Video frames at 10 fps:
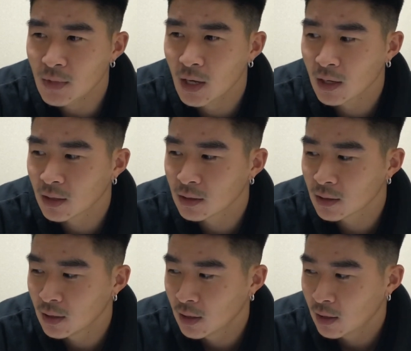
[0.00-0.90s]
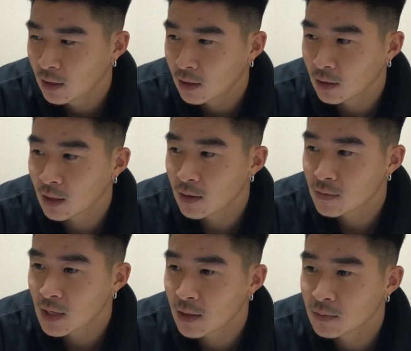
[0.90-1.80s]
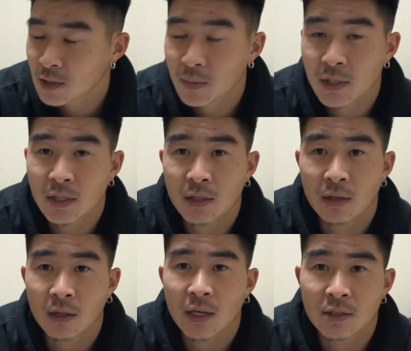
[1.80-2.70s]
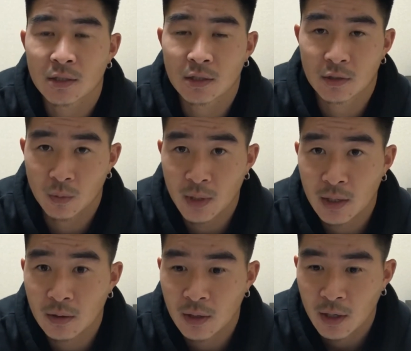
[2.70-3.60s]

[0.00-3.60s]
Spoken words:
And a lot of times, especially in the classes as well,